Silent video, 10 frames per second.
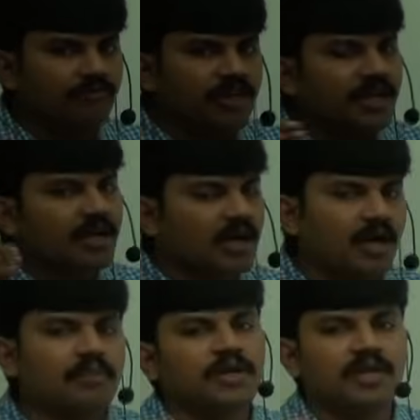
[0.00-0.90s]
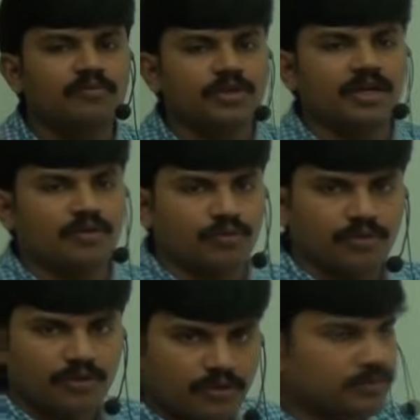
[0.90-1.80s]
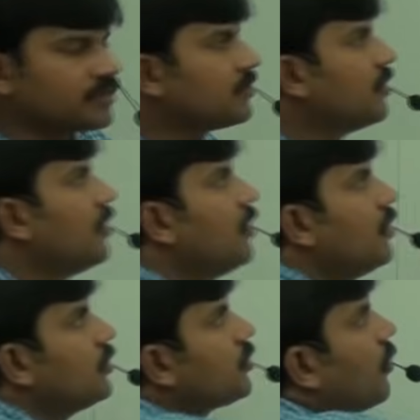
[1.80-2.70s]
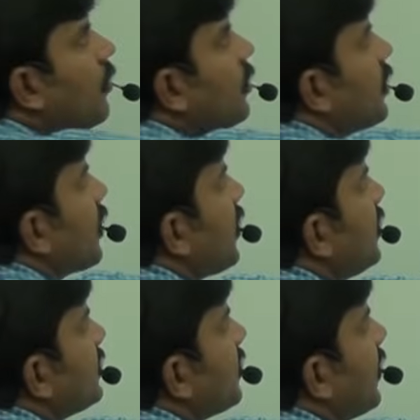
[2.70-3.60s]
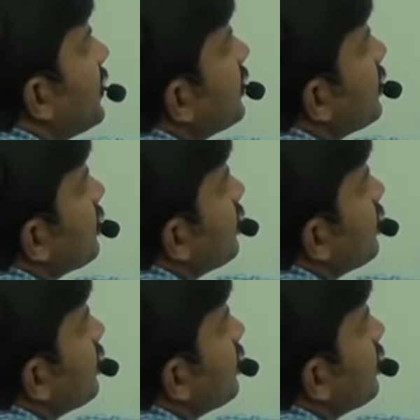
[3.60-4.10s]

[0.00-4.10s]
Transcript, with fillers: very commonly we are going to use. So tree set